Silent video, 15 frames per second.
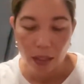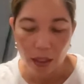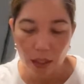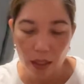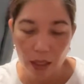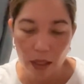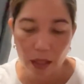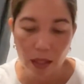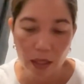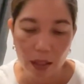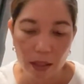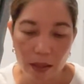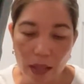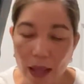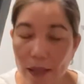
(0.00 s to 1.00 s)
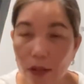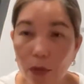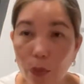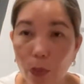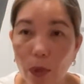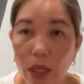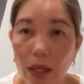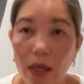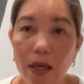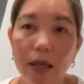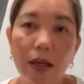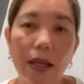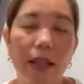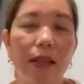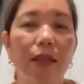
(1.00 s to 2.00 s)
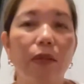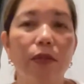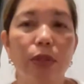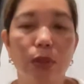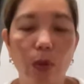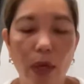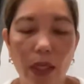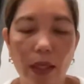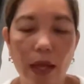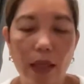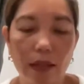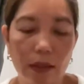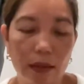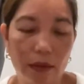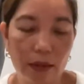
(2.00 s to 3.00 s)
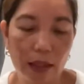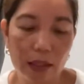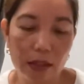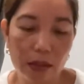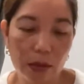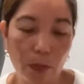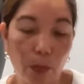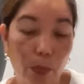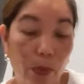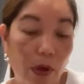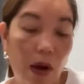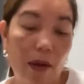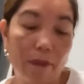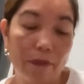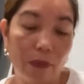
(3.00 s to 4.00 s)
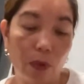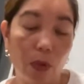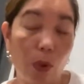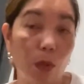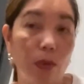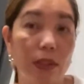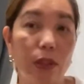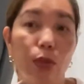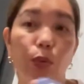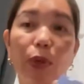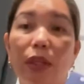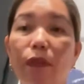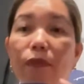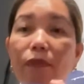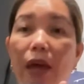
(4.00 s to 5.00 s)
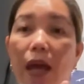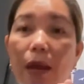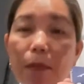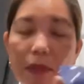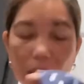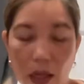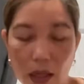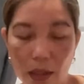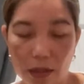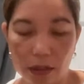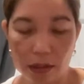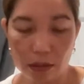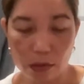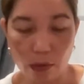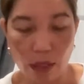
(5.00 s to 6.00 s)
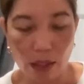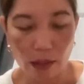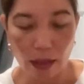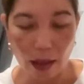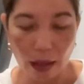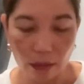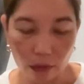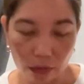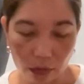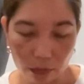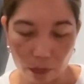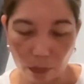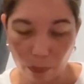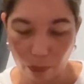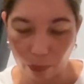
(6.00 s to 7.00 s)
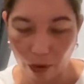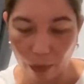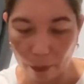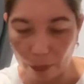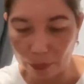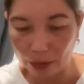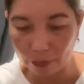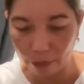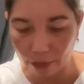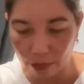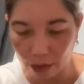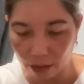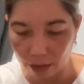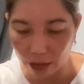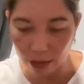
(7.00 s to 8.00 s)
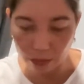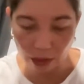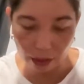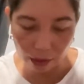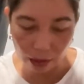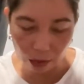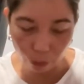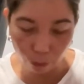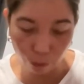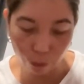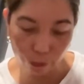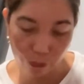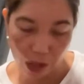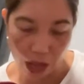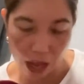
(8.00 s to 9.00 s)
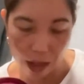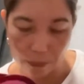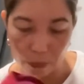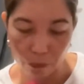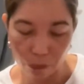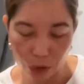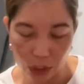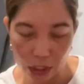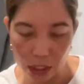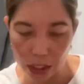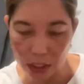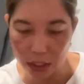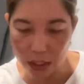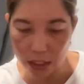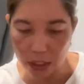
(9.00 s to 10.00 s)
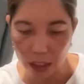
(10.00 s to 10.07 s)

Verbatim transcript: and underwear and so I got this bra for only $25 so I got probably I think I got five of this